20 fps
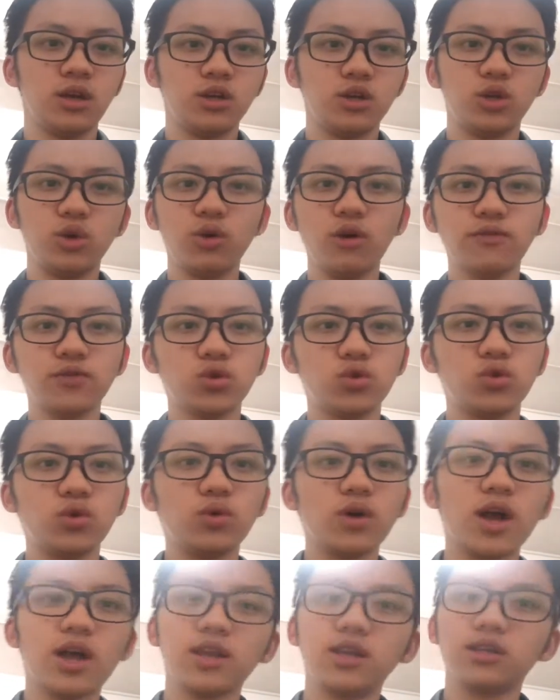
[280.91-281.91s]
You don't have to
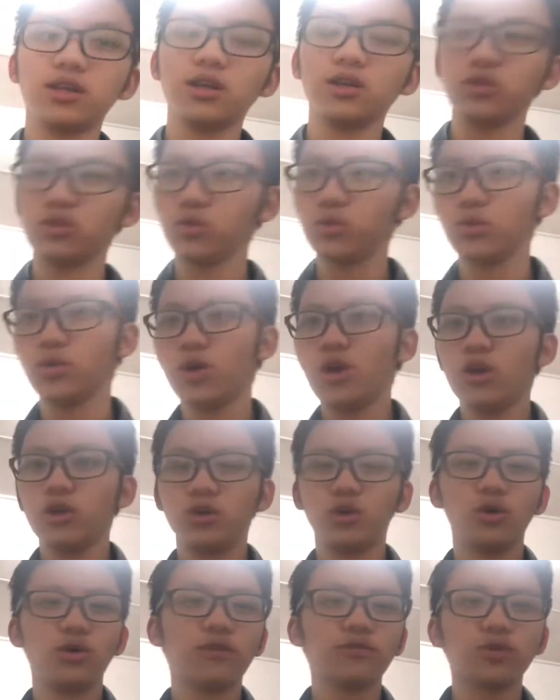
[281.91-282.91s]
do anything
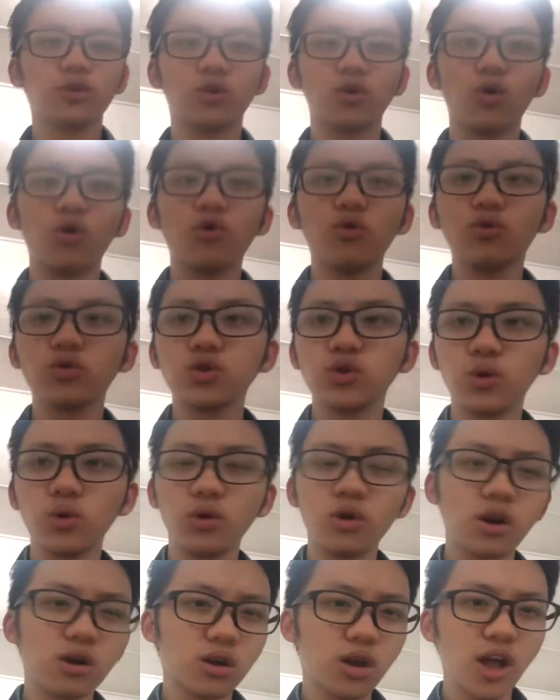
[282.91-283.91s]
you don't have to go to
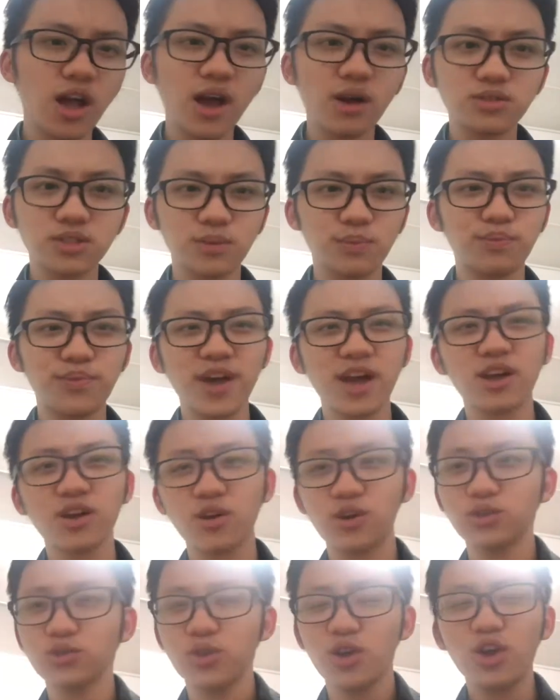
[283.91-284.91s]
her house and beg
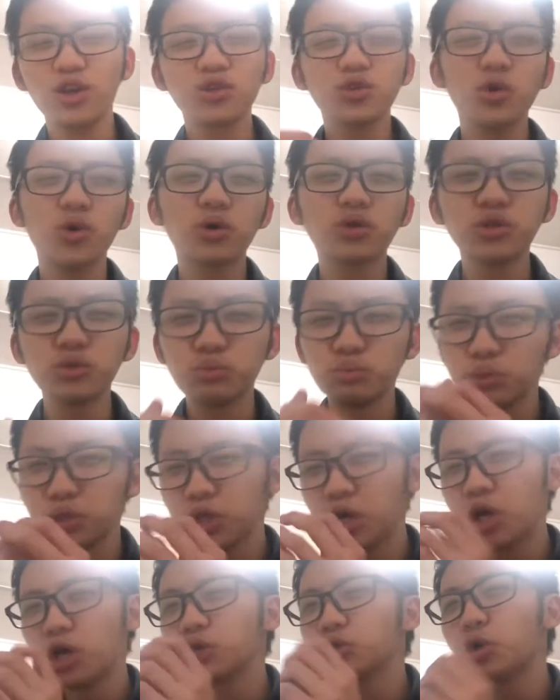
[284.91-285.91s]
her to talk to
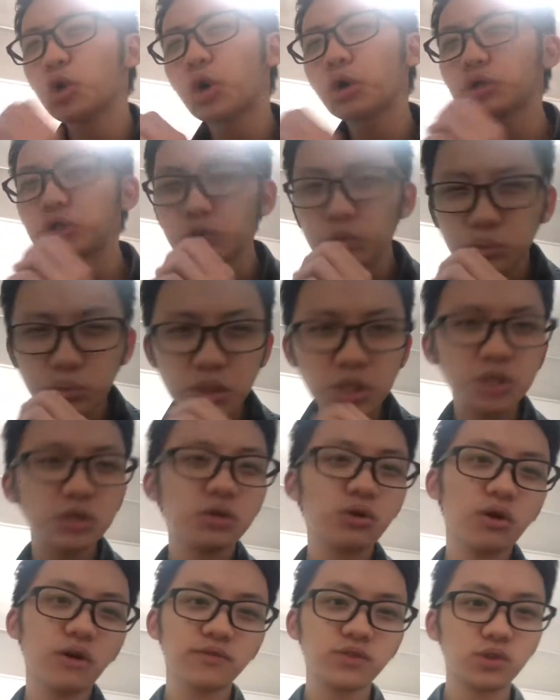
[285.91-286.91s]
me. You
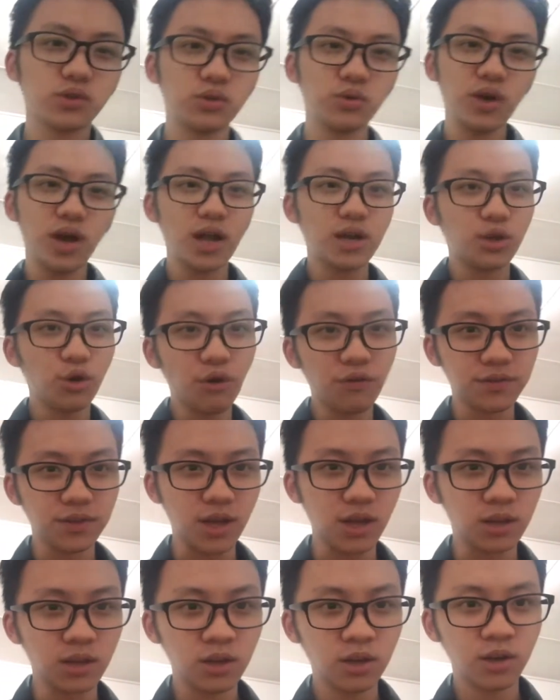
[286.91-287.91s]
don't have to do any of
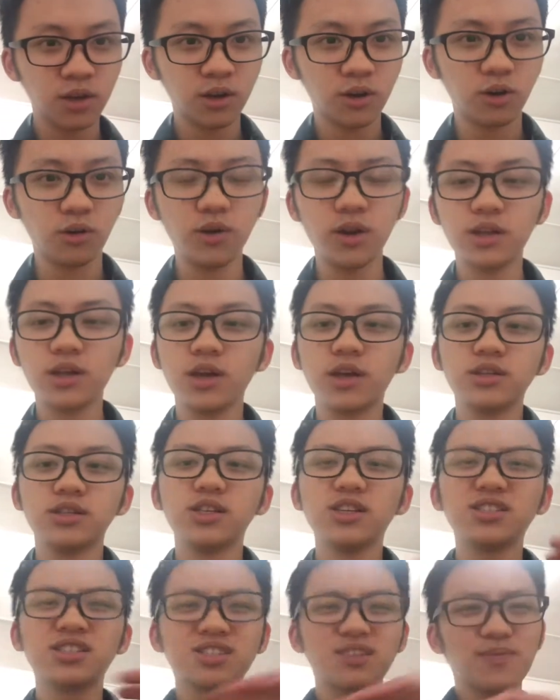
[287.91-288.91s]
that. All right,
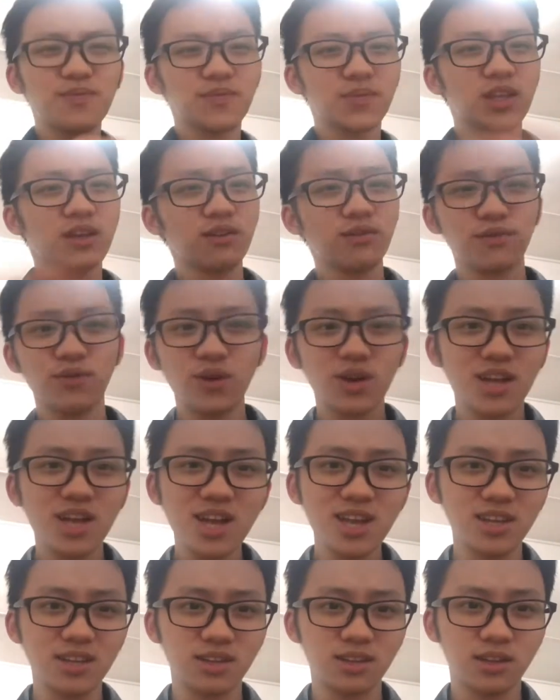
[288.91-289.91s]
just
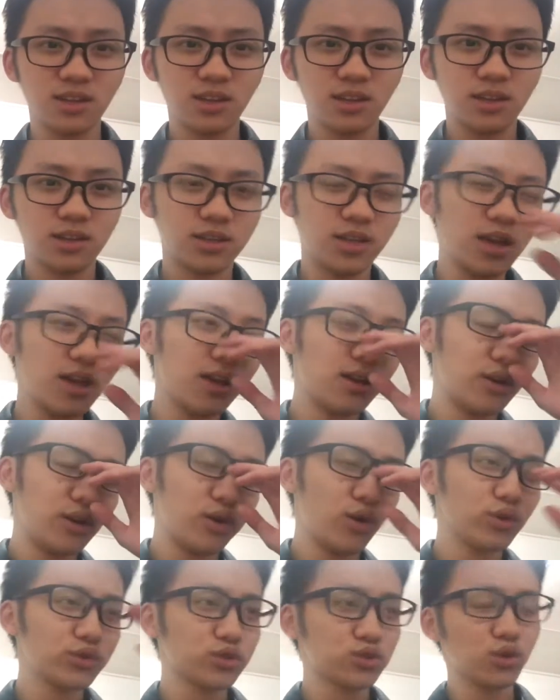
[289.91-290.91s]
forget it. There are
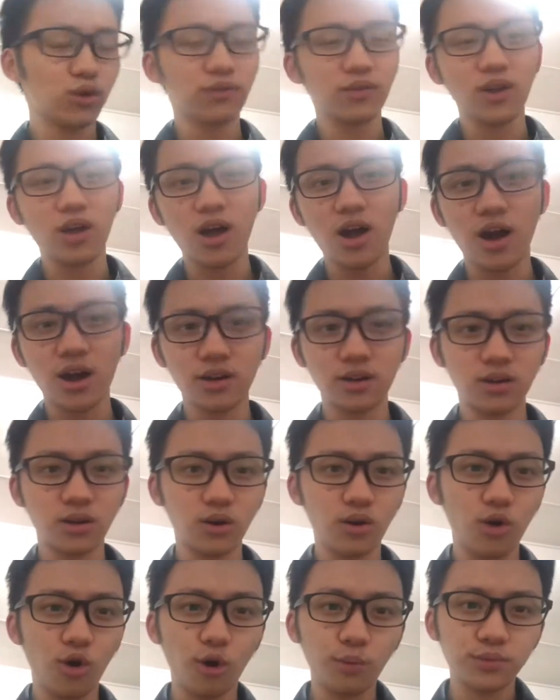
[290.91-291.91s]
lots of
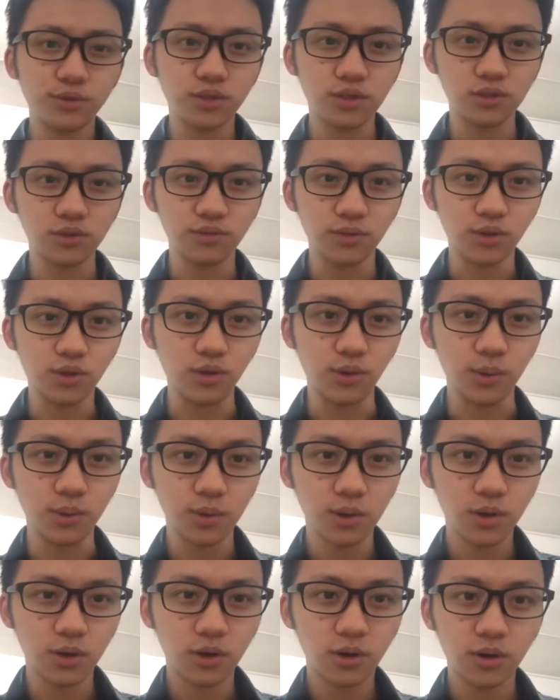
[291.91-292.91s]
other options for you.
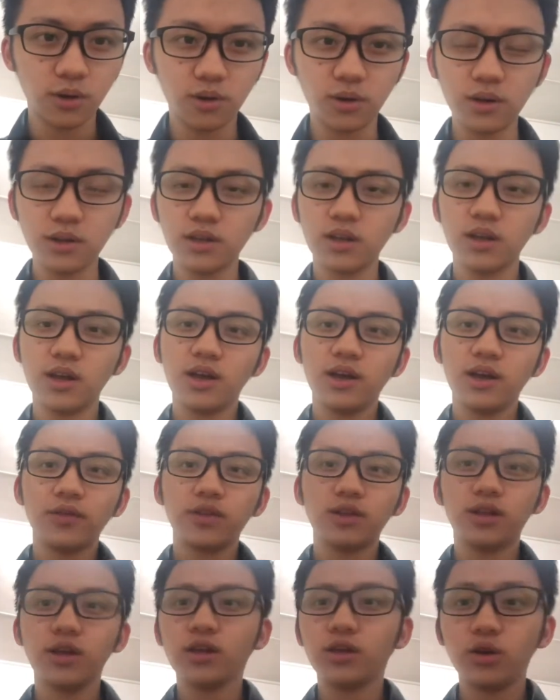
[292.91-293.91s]
All right,
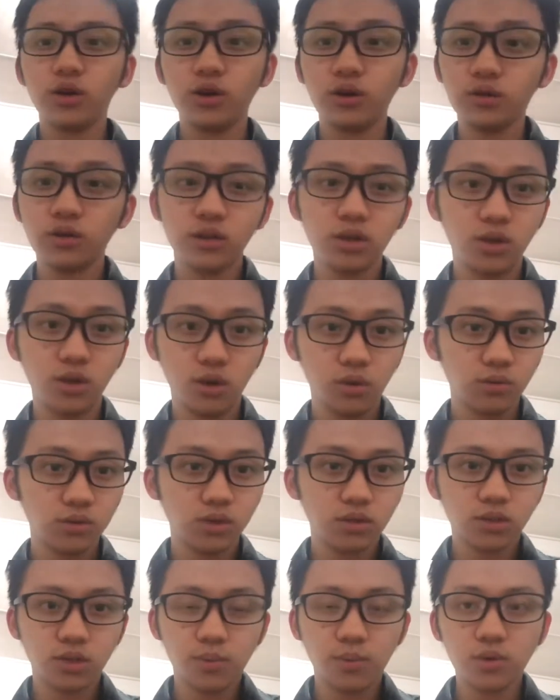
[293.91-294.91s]
you don't
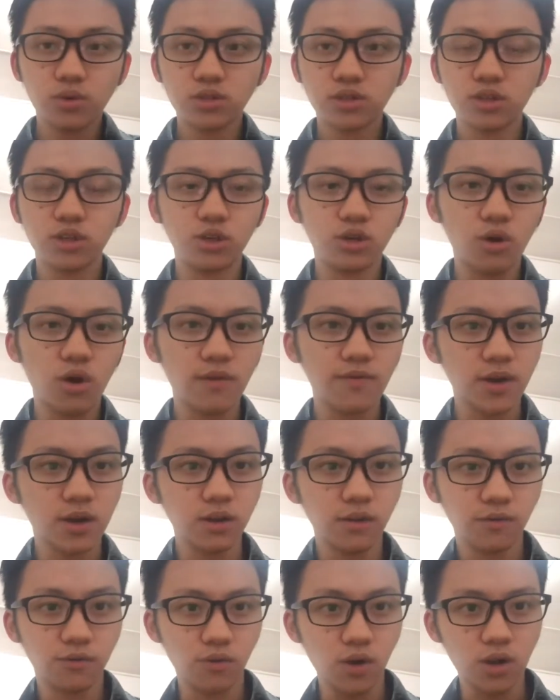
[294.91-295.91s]
suppose that you don't have
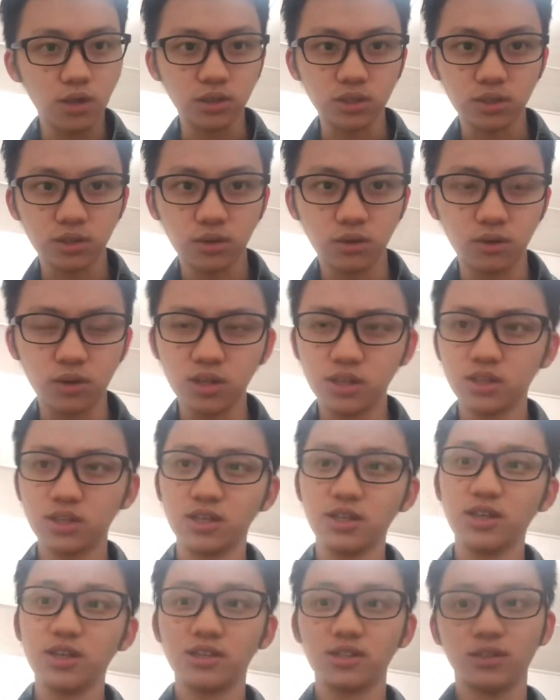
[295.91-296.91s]
any friends. Right,
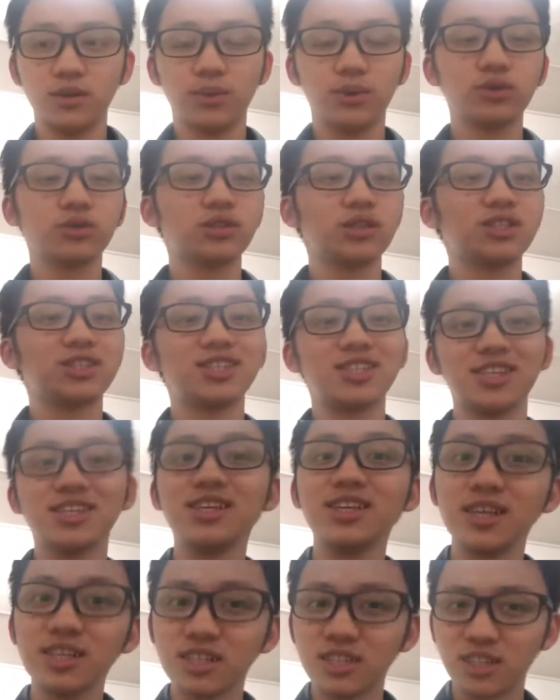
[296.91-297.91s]
suppose that
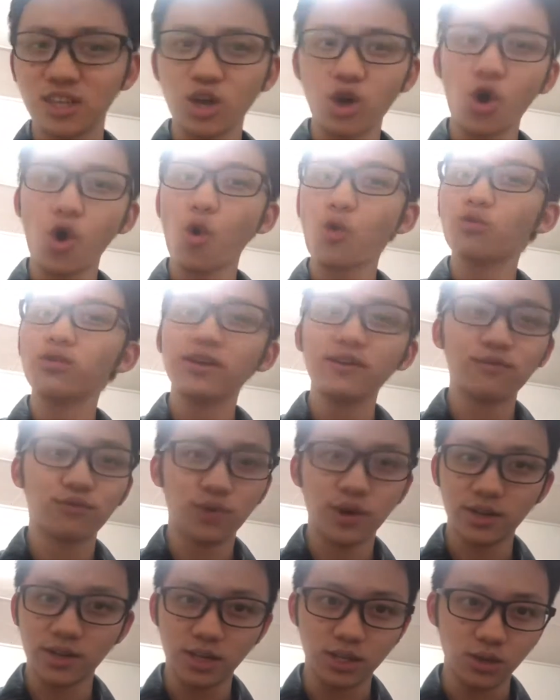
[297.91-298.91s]
she is the only
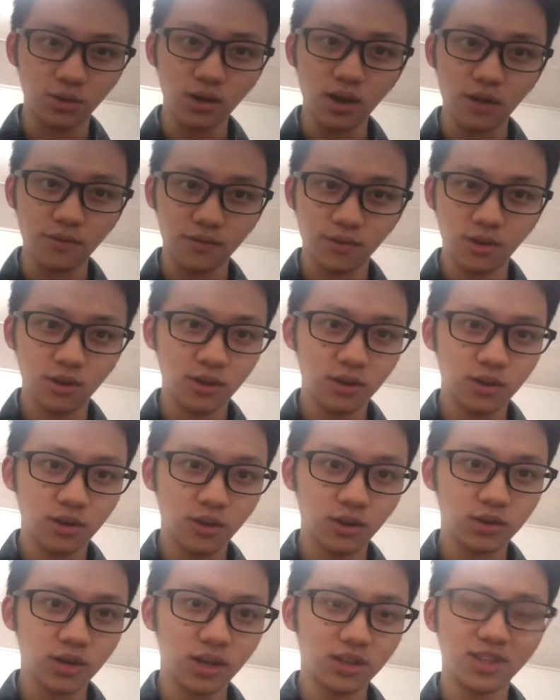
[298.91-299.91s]
friend that you have.
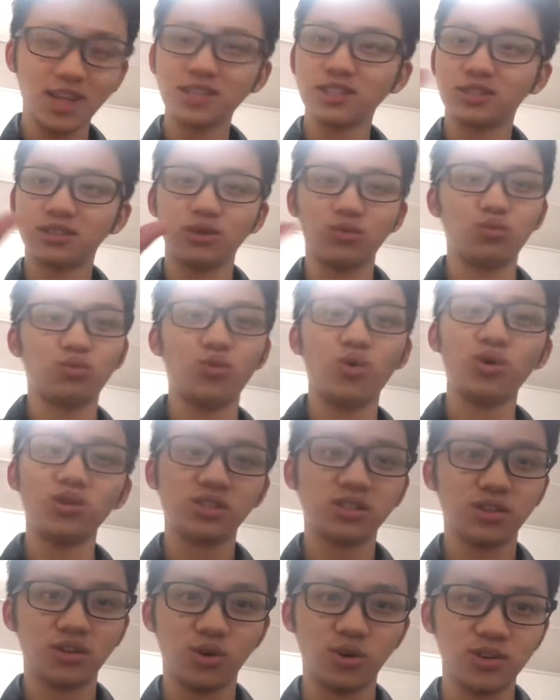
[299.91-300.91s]
Okay, that's the
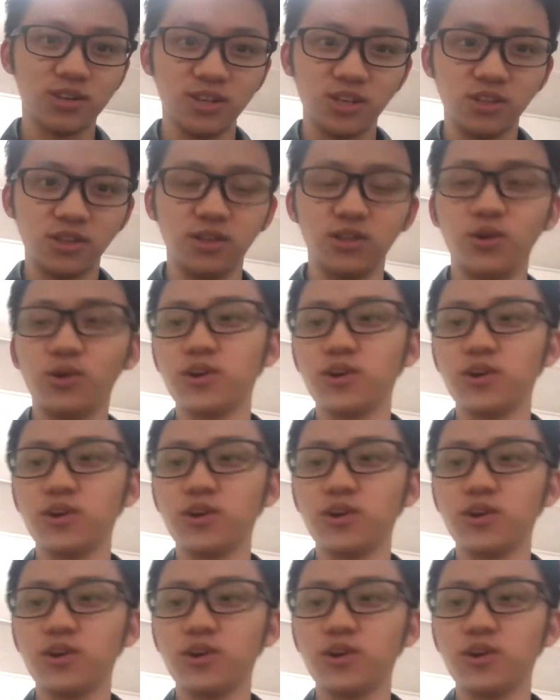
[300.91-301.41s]
worst condition.